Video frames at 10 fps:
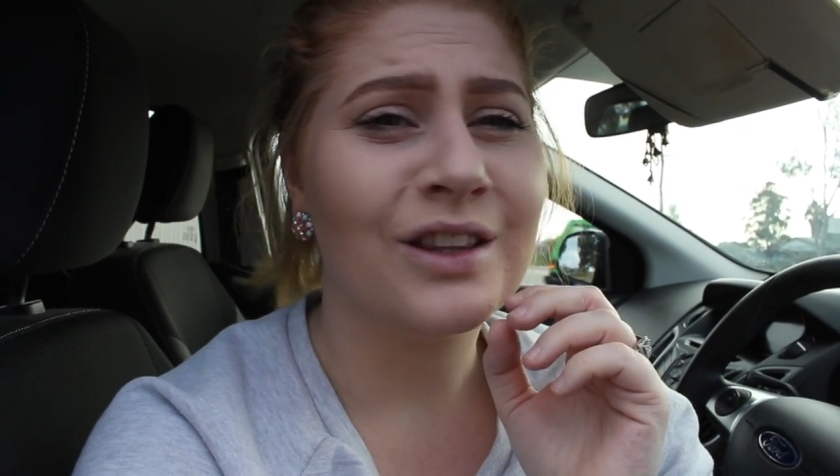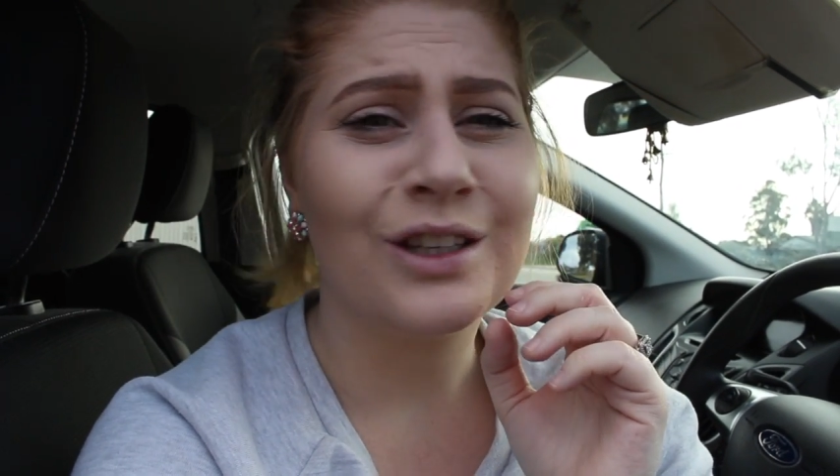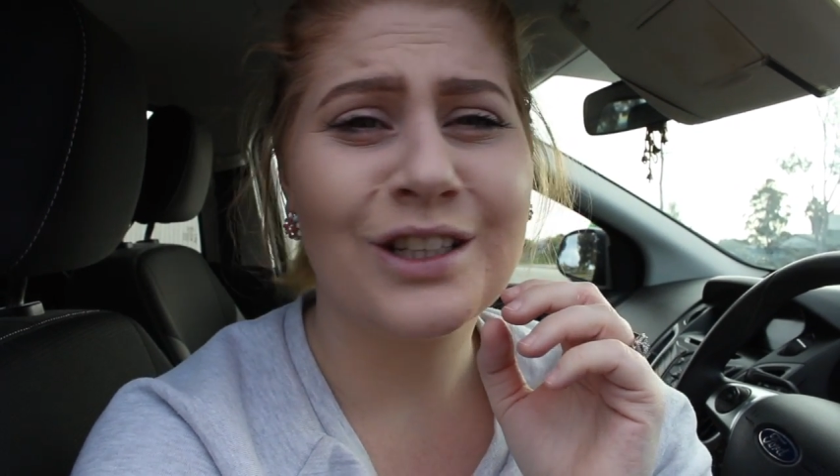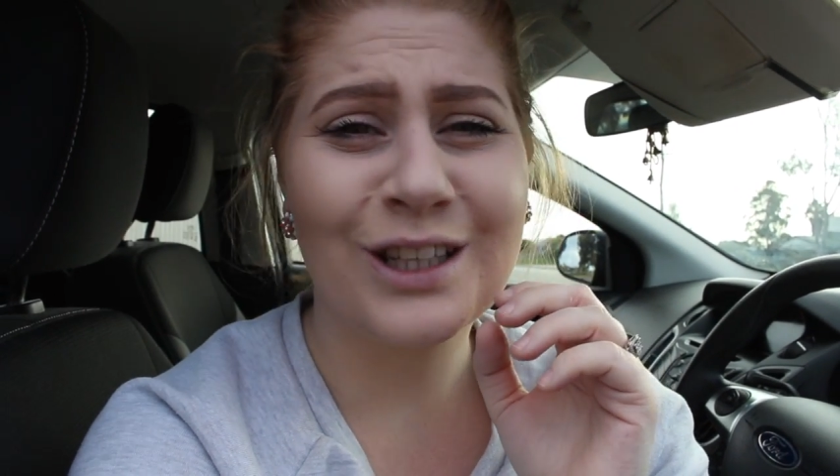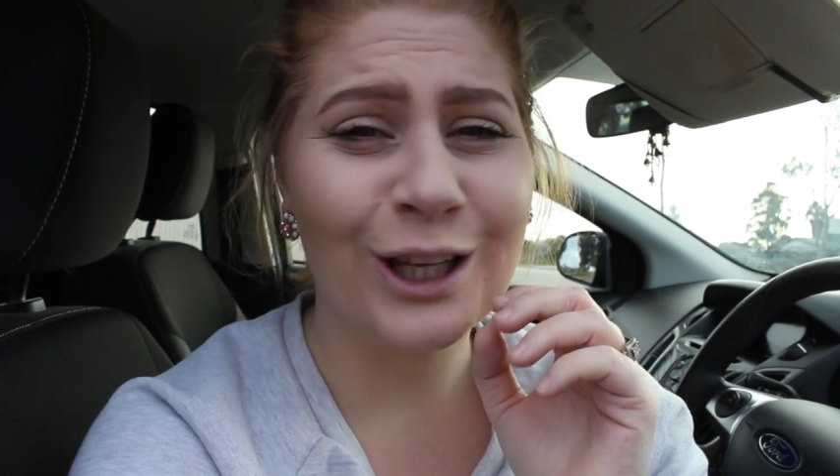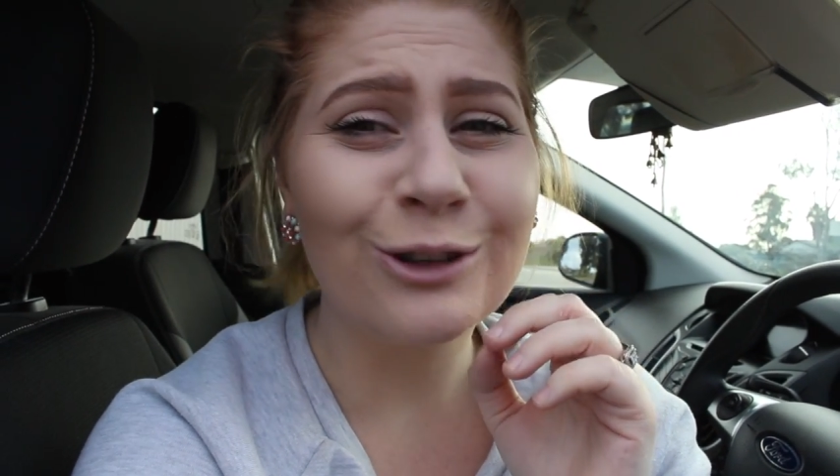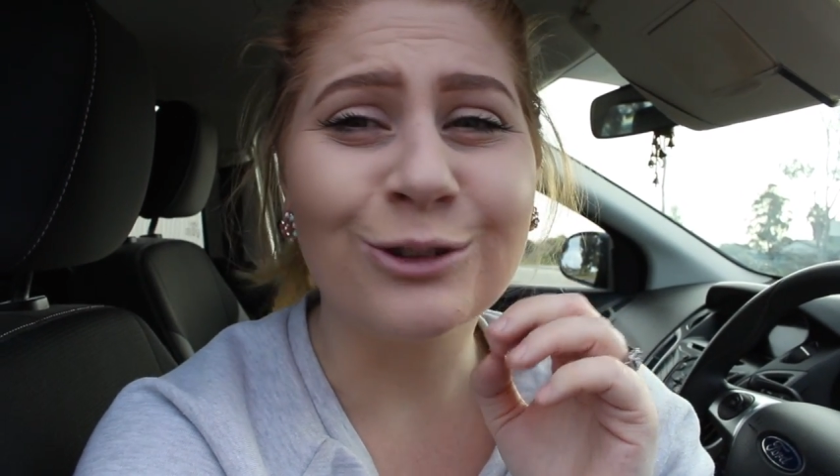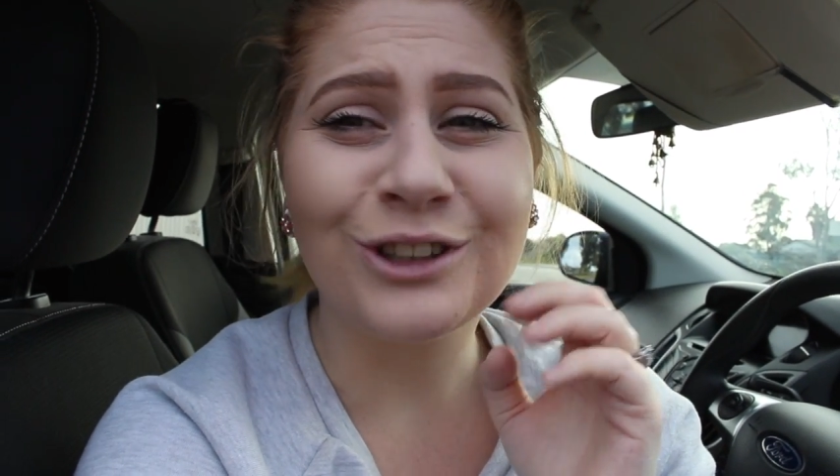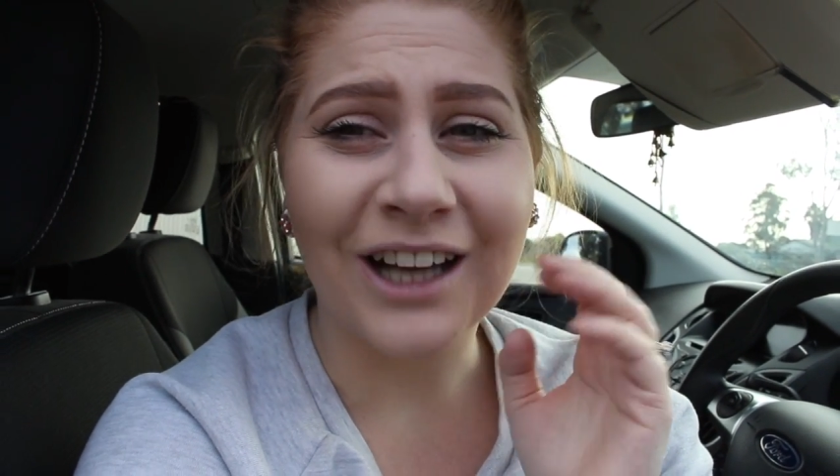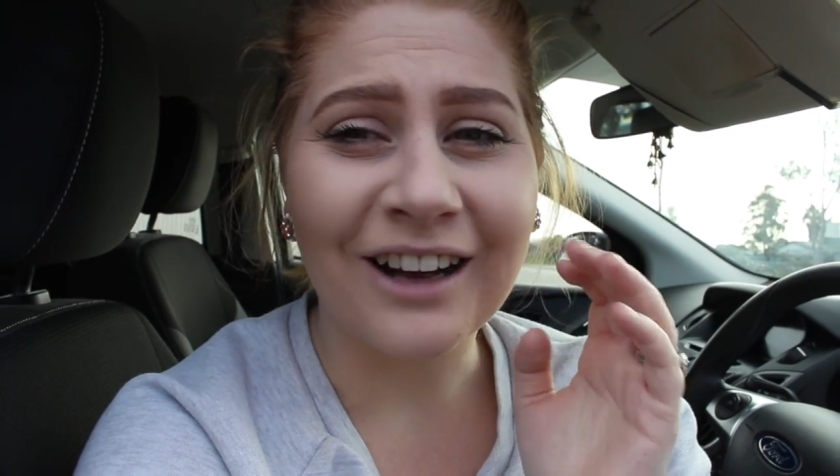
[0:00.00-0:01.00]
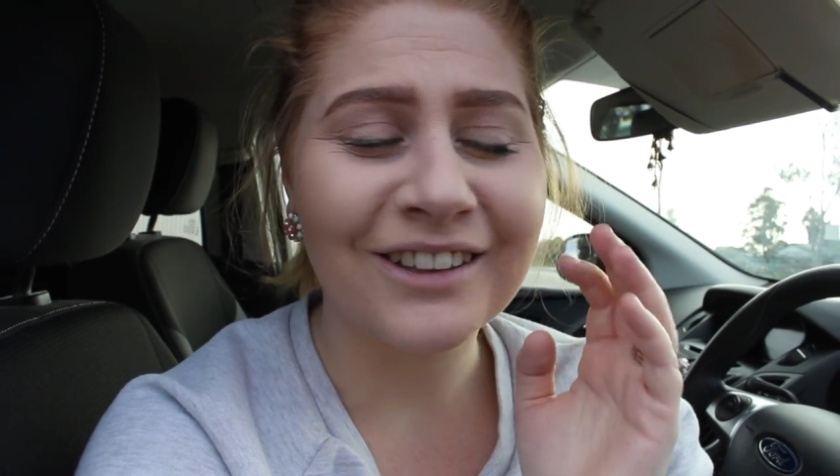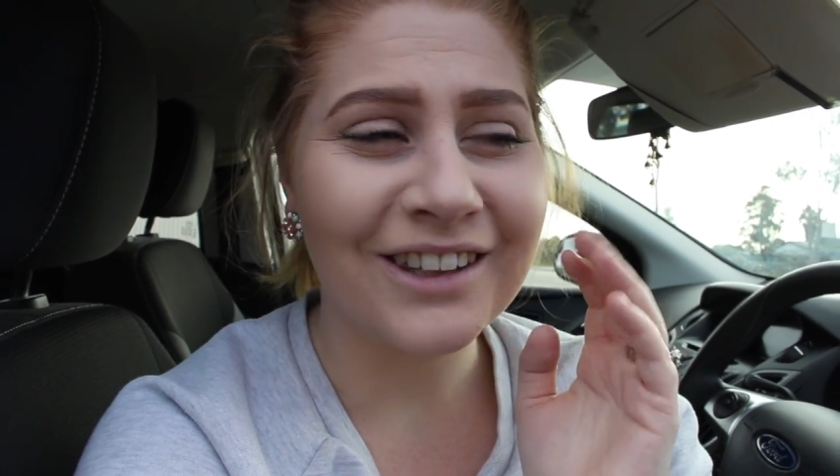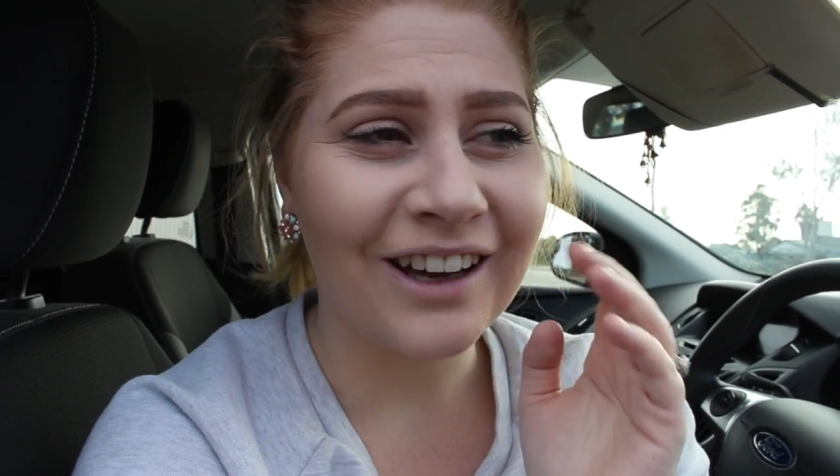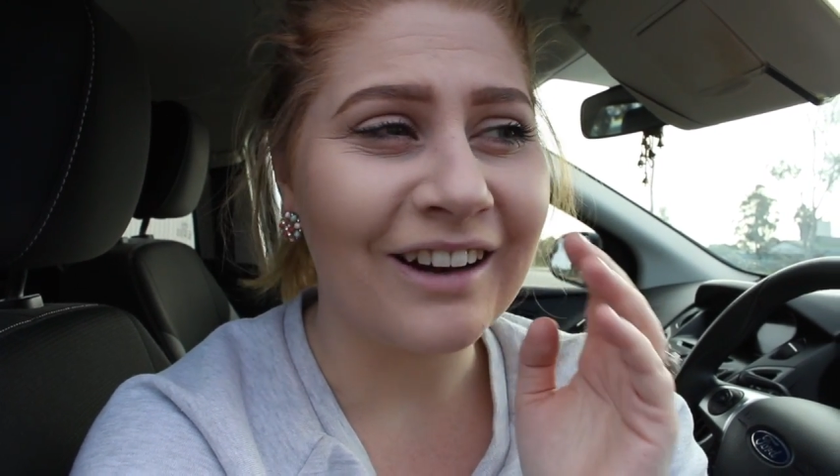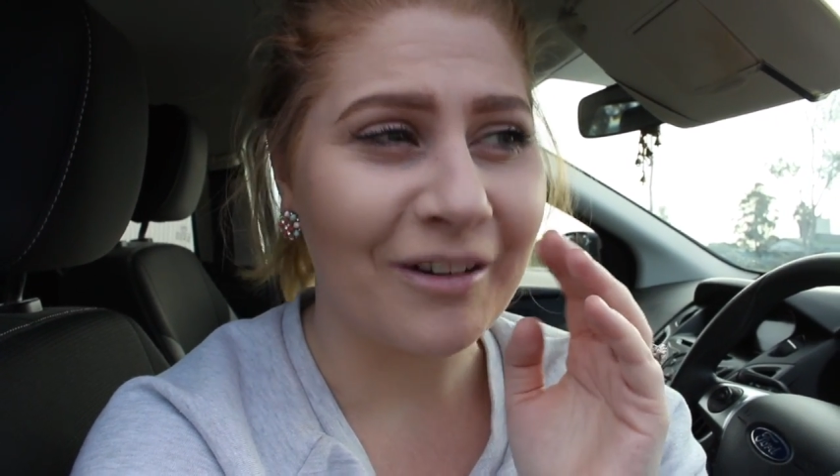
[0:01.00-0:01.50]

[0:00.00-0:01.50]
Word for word: this little junkyard.